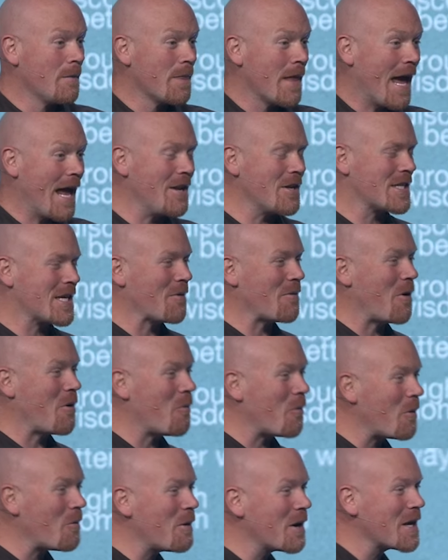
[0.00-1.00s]
And you say, well,
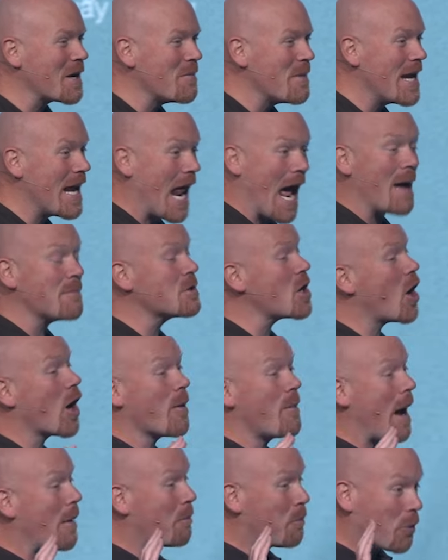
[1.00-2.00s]
what do you mean? I'm talking
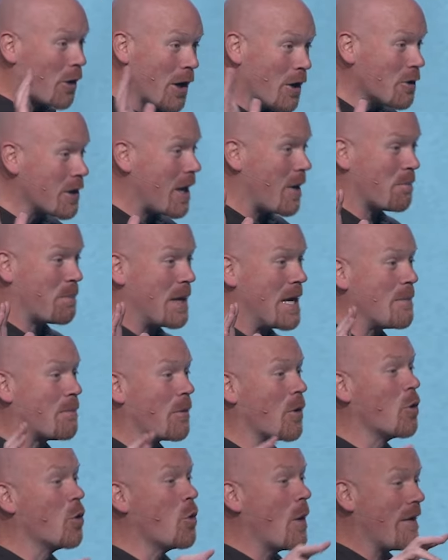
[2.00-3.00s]
about brilliant
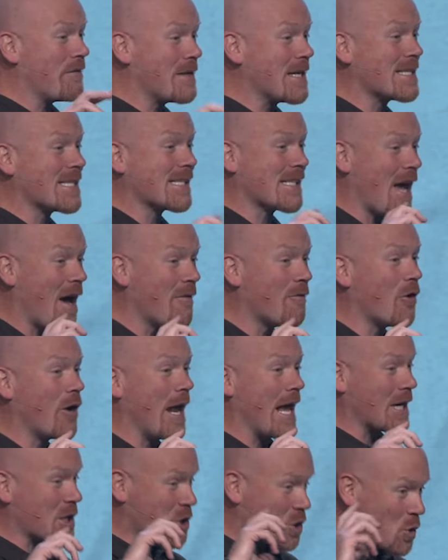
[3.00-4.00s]
people who have discovered
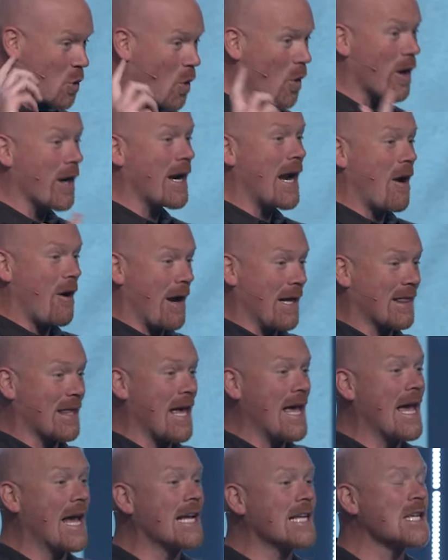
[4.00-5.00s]
extraordinary
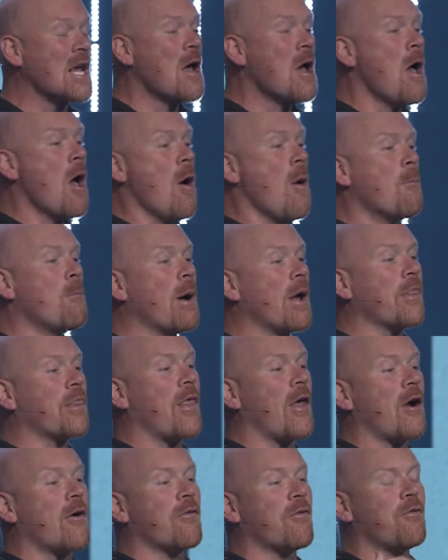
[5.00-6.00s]
things, but
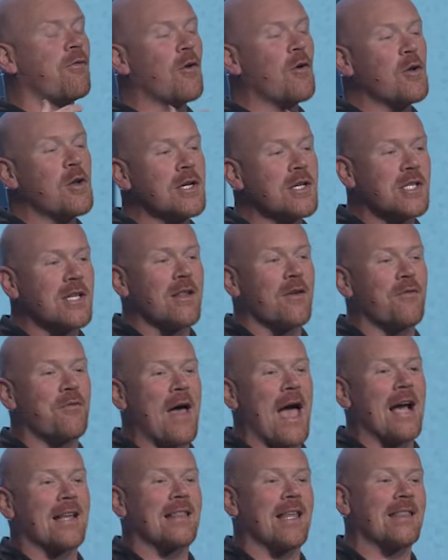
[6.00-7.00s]
they're foolish in the
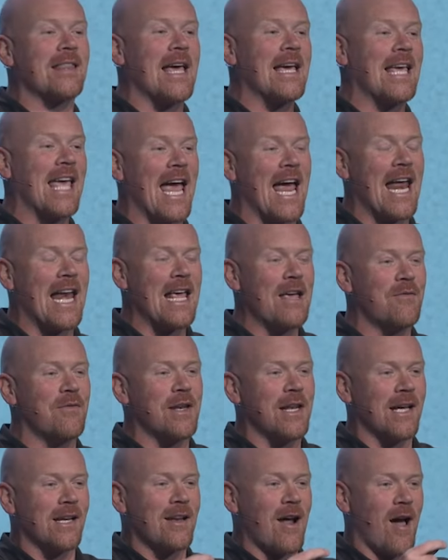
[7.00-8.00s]
fact that they can't even
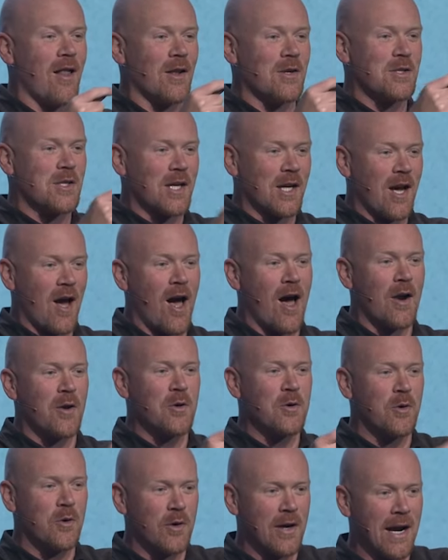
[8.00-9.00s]
acknowledge the God who
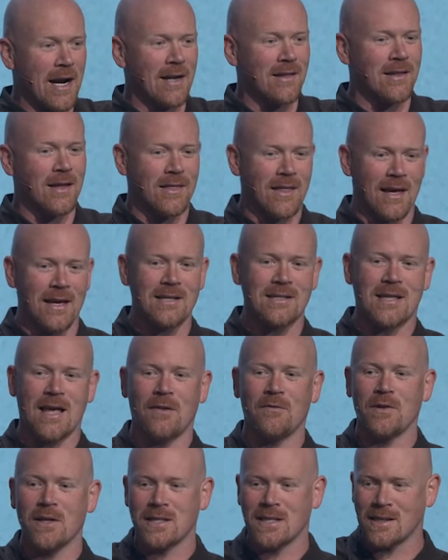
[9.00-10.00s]
created the things
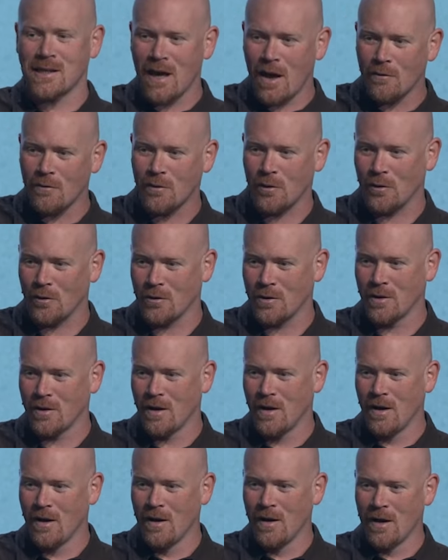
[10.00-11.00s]
they've discovered.
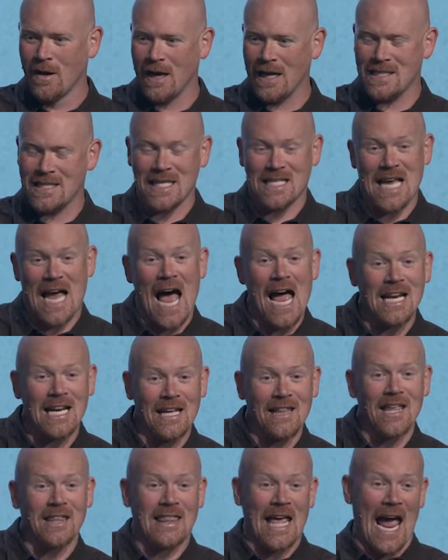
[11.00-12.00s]
It's this idea
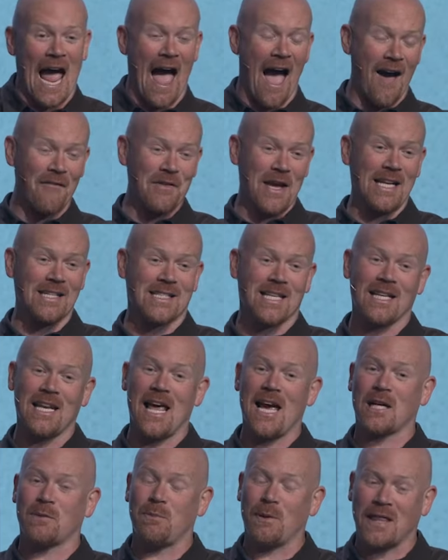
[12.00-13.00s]
that they have
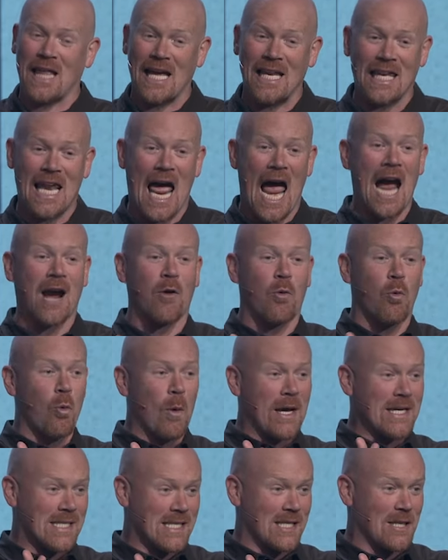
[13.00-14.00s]
intellect, but they lack
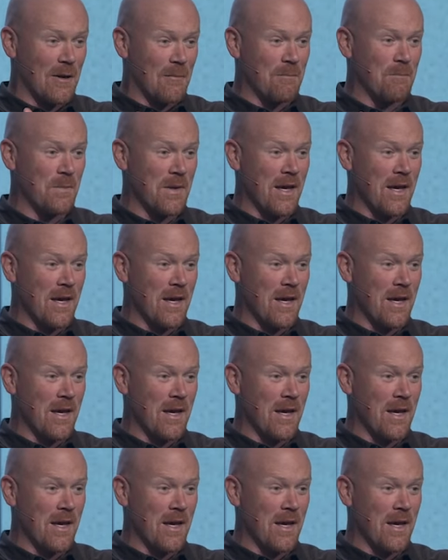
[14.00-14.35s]
wisdom.